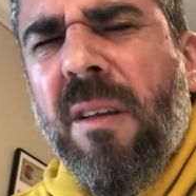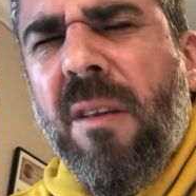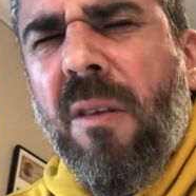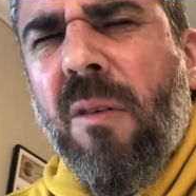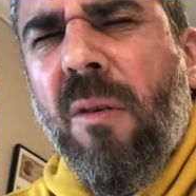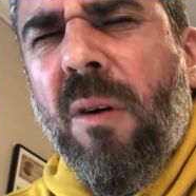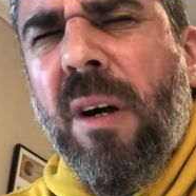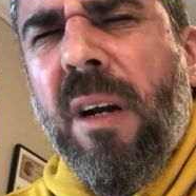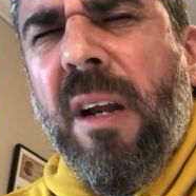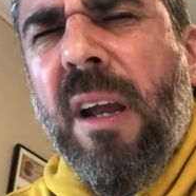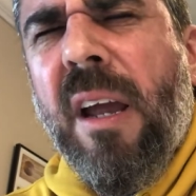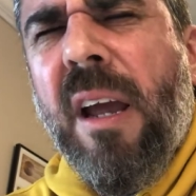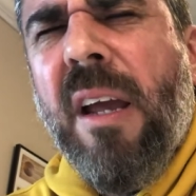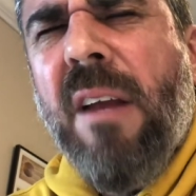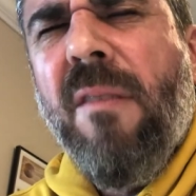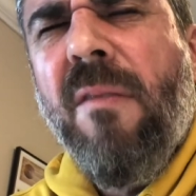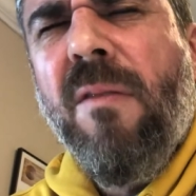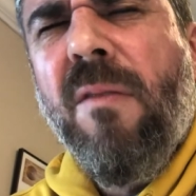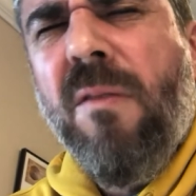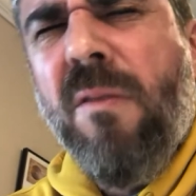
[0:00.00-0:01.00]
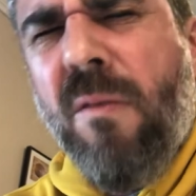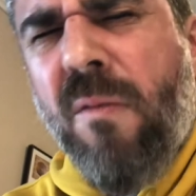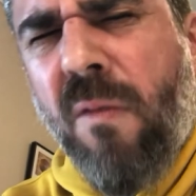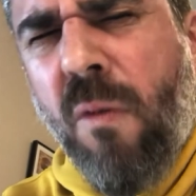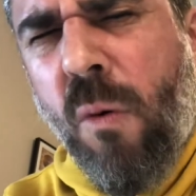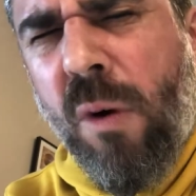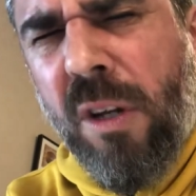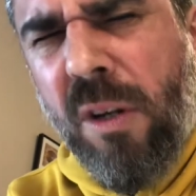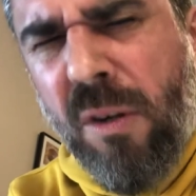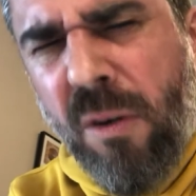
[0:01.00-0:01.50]
Lord, and
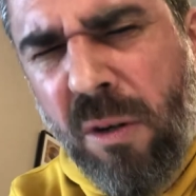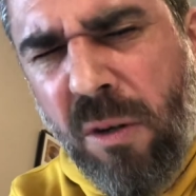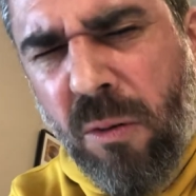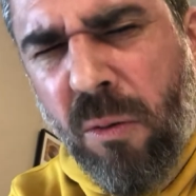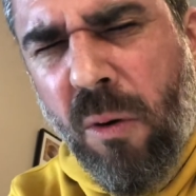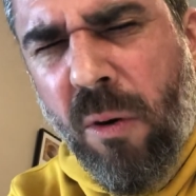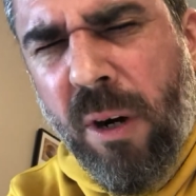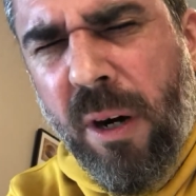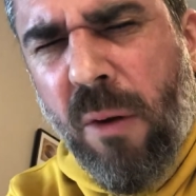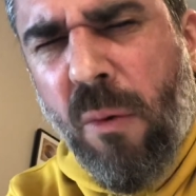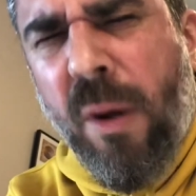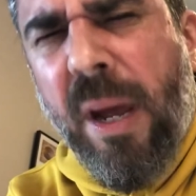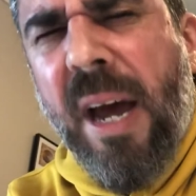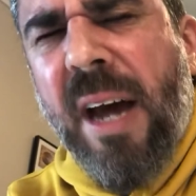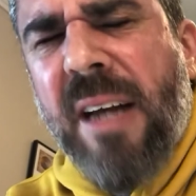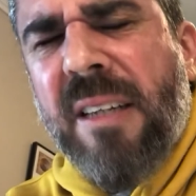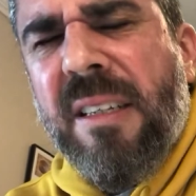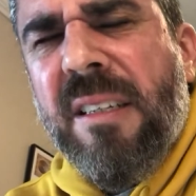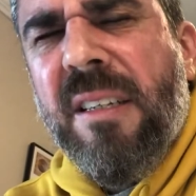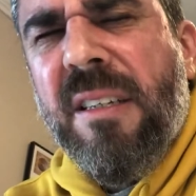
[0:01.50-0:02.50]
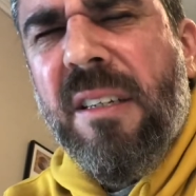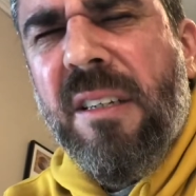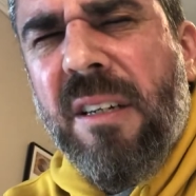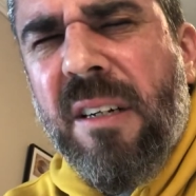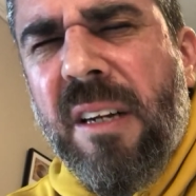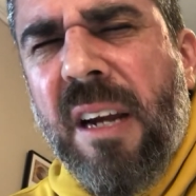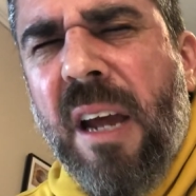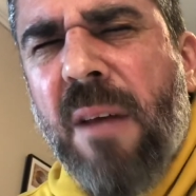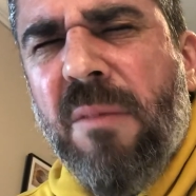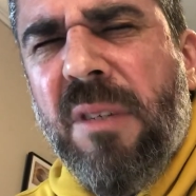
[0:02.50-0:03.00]
for your glory, we ask this in your
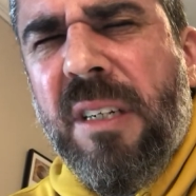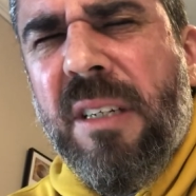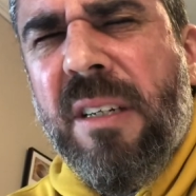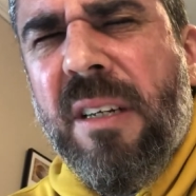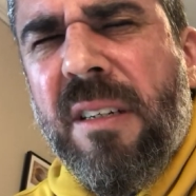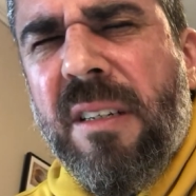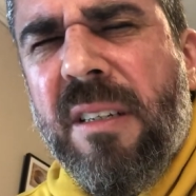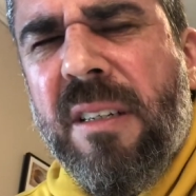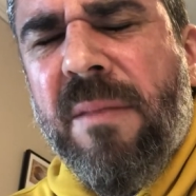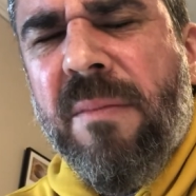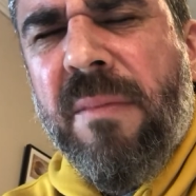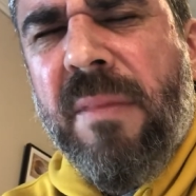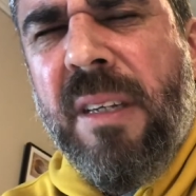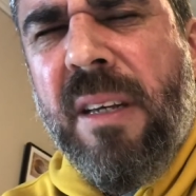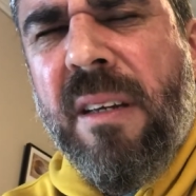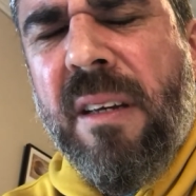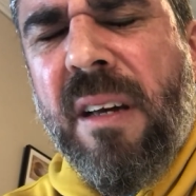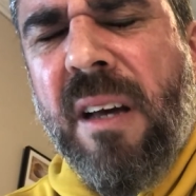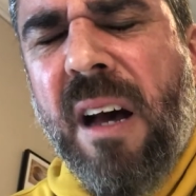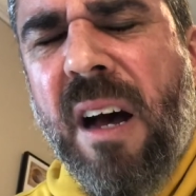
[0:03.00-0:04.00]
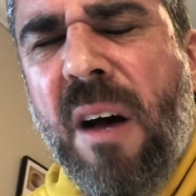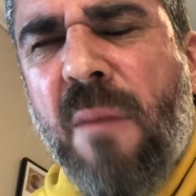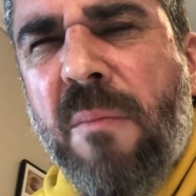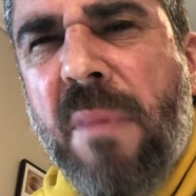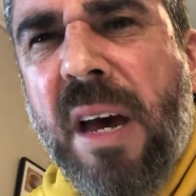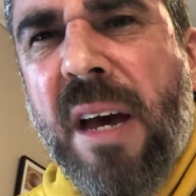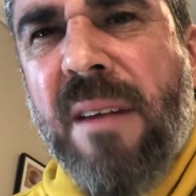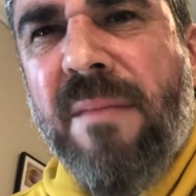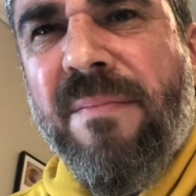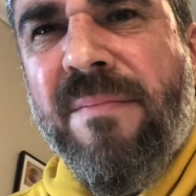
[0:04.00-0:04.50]
name, Jesus.
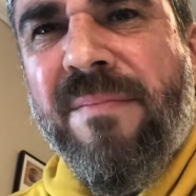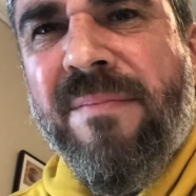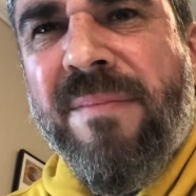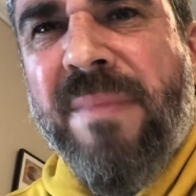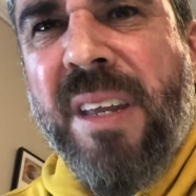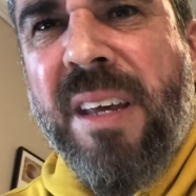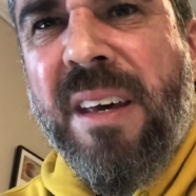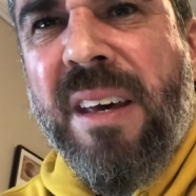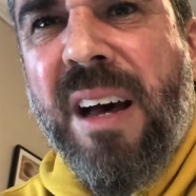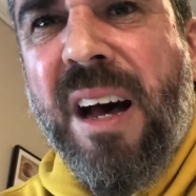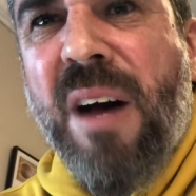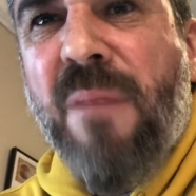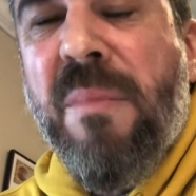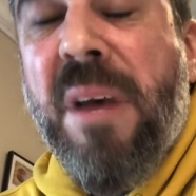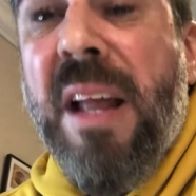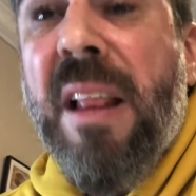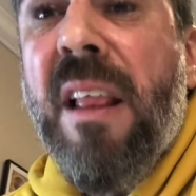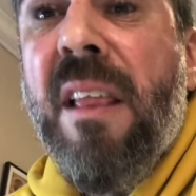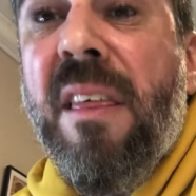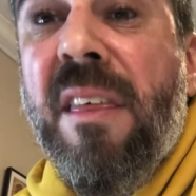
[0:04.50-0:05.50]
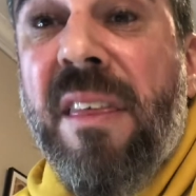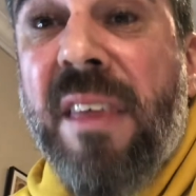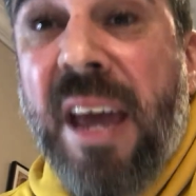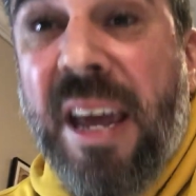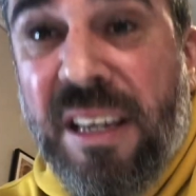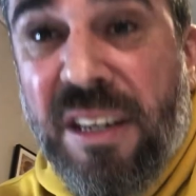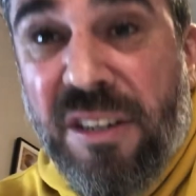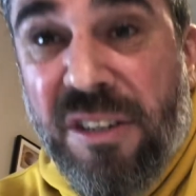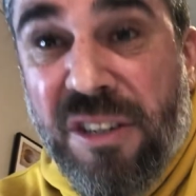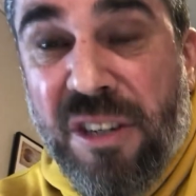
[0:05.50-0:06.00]
Amen. Amen.
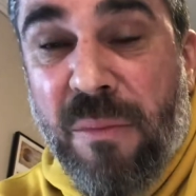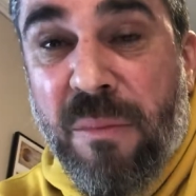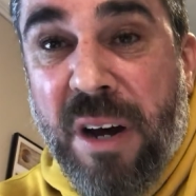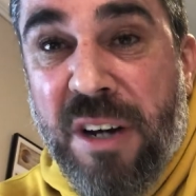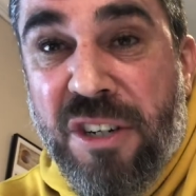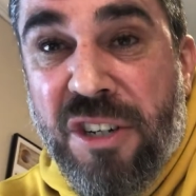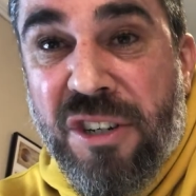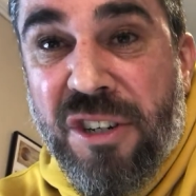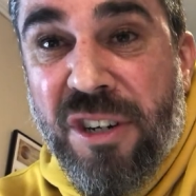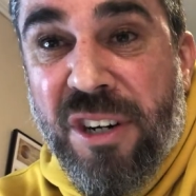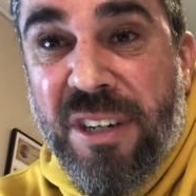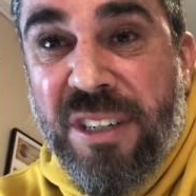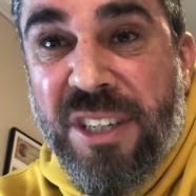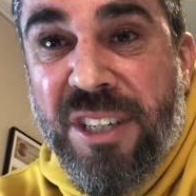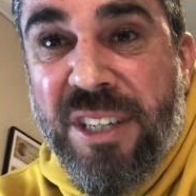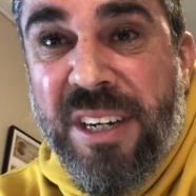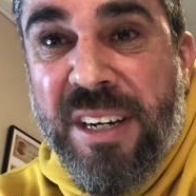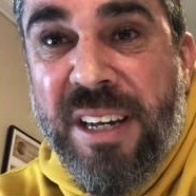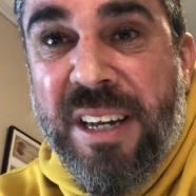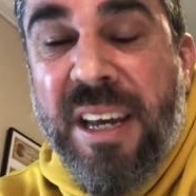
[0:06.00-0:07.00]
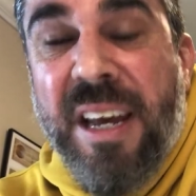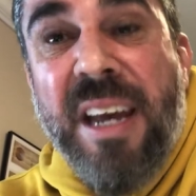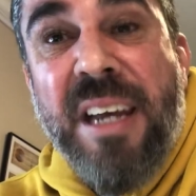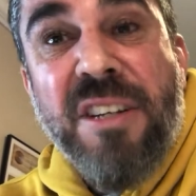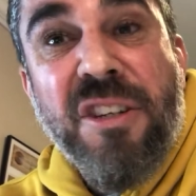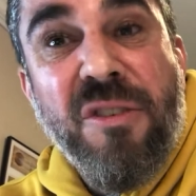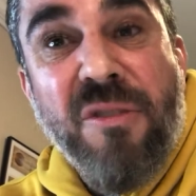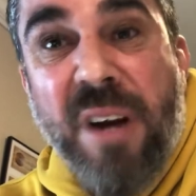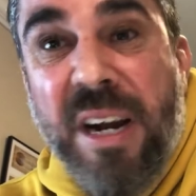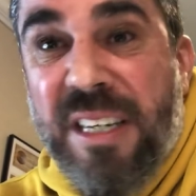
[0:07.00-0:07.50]
Thank you so much, church.
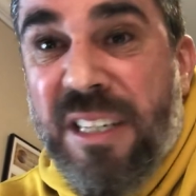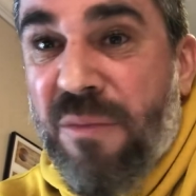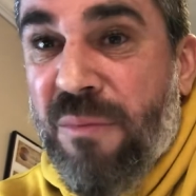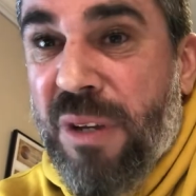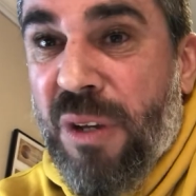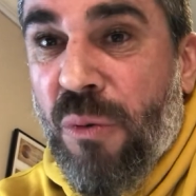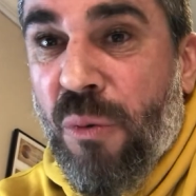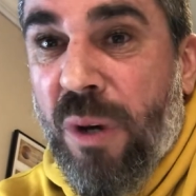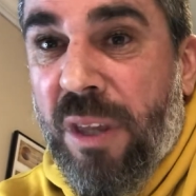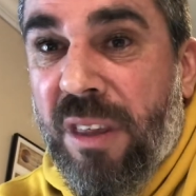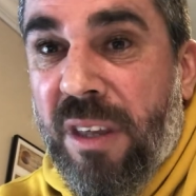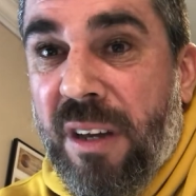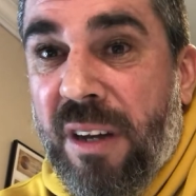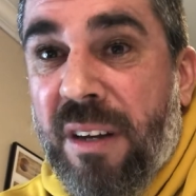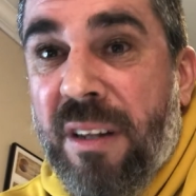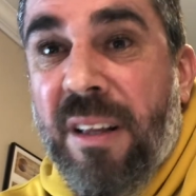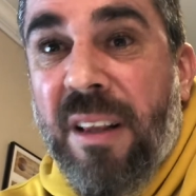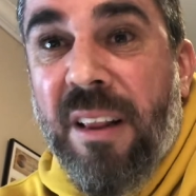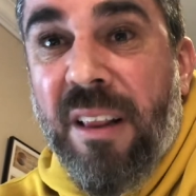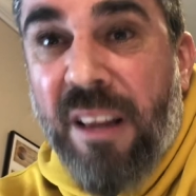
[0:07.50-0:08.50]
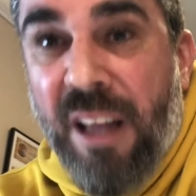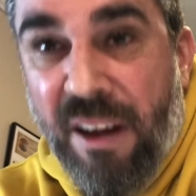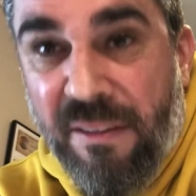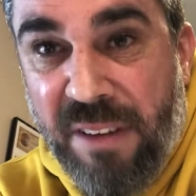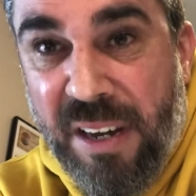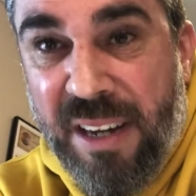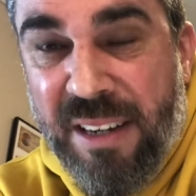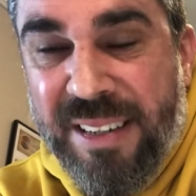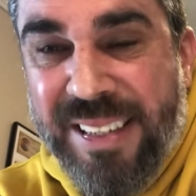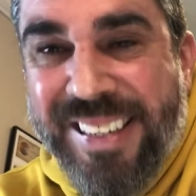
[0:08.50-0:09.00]
It's great to be with you. Love
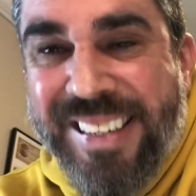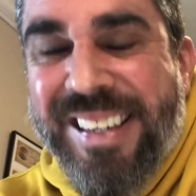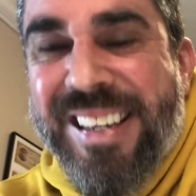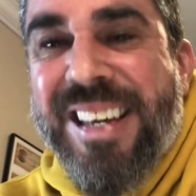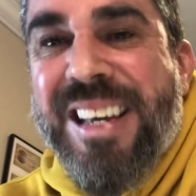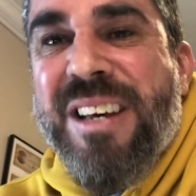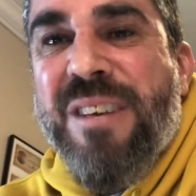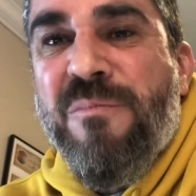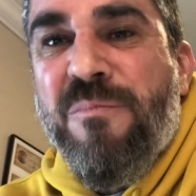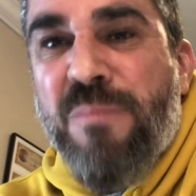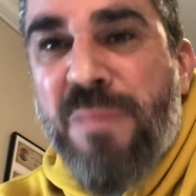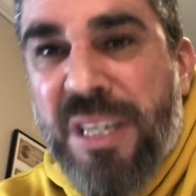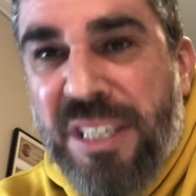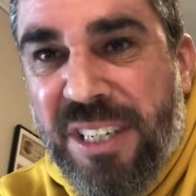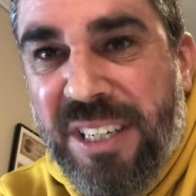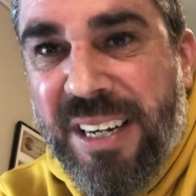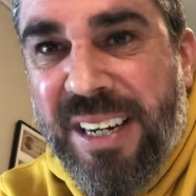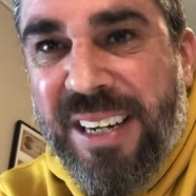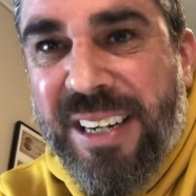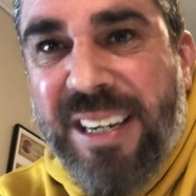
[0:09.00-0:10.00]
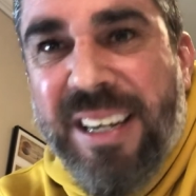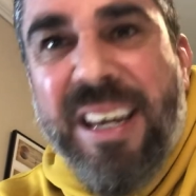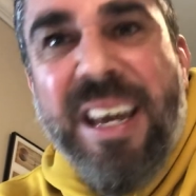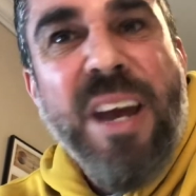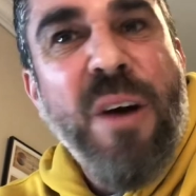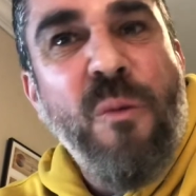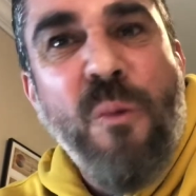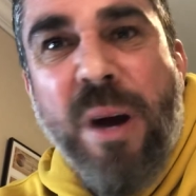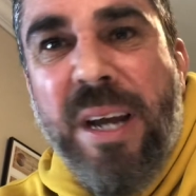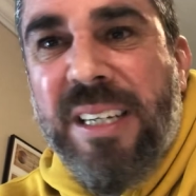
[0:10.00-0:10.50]
you. Miss you.
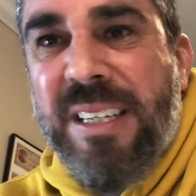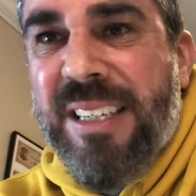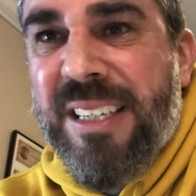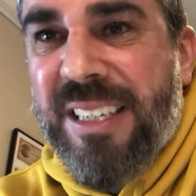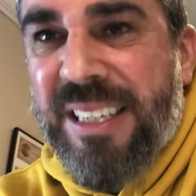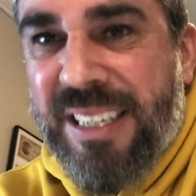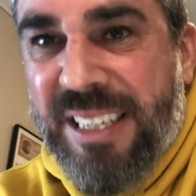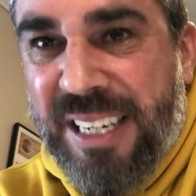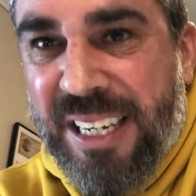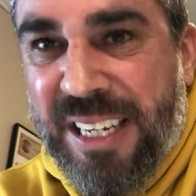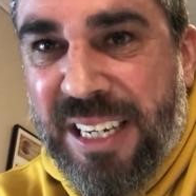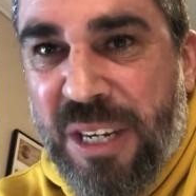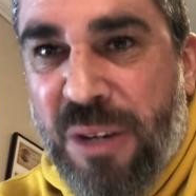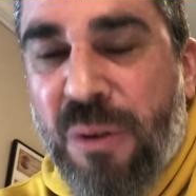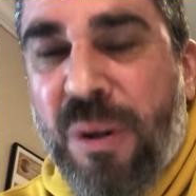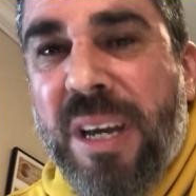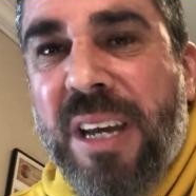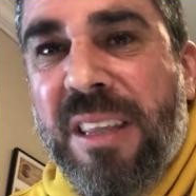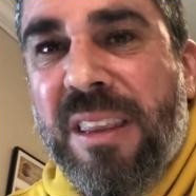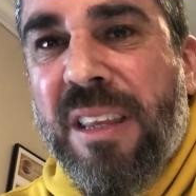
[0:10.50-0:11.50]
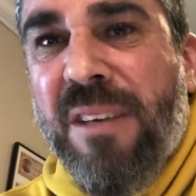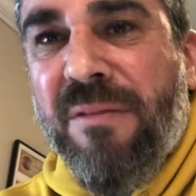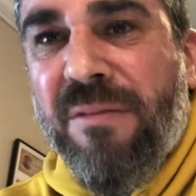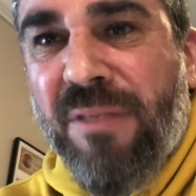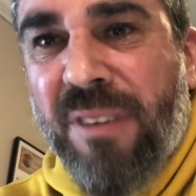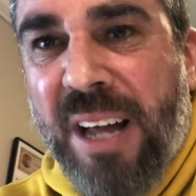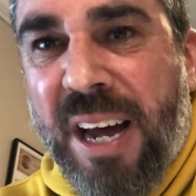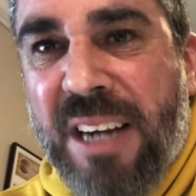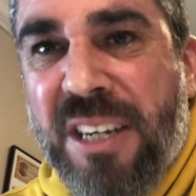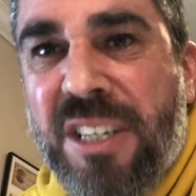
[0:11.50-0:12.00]
Can't wait to see you in the
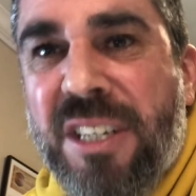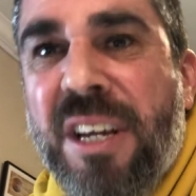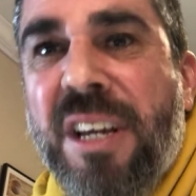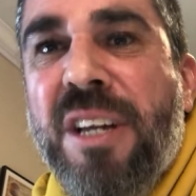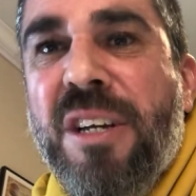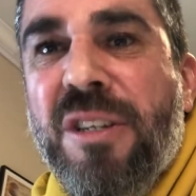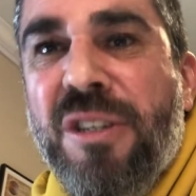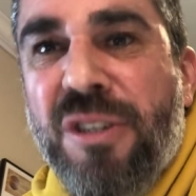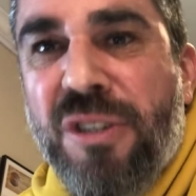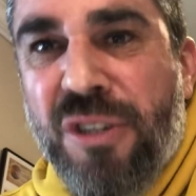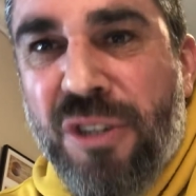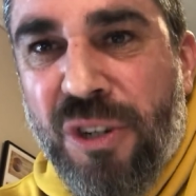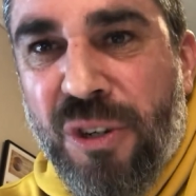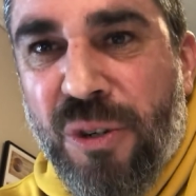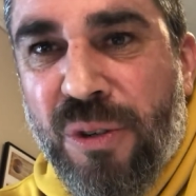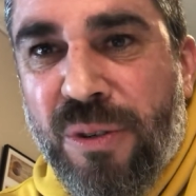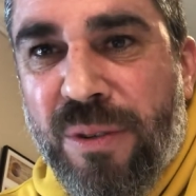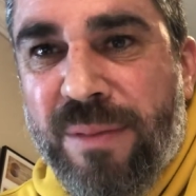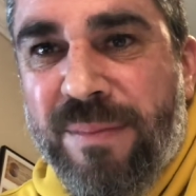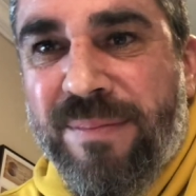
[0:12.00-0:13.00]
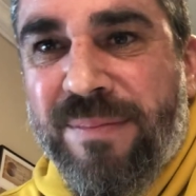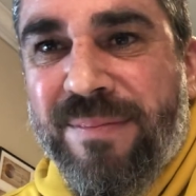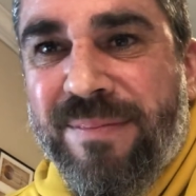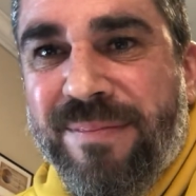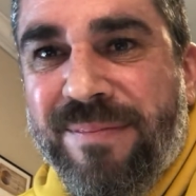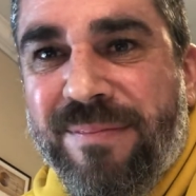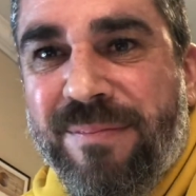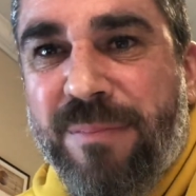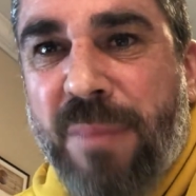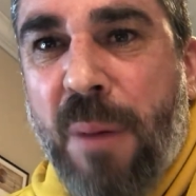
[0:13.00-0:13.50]
flesh soon.
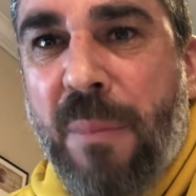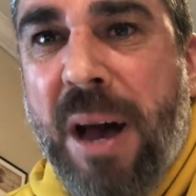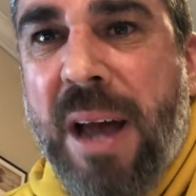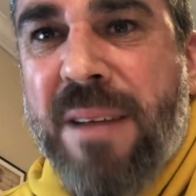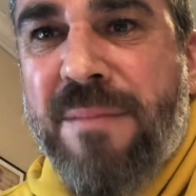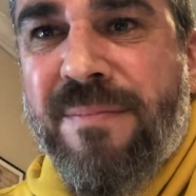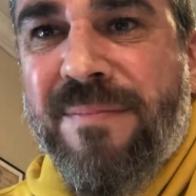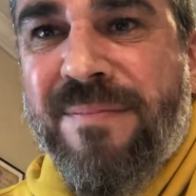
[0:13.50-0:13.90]
Bye bye.